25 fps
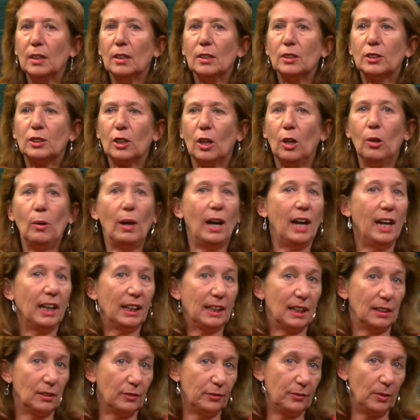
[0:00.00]
So I
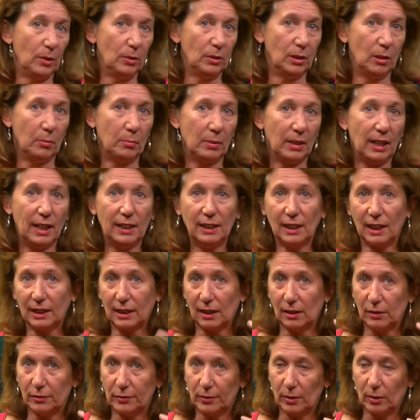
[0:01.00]
get a phone number, and I
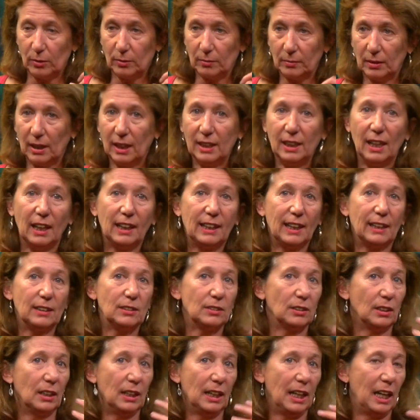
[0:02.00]
can phone, and I
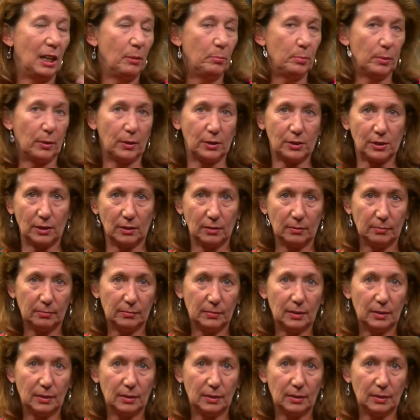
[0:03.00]
get a person.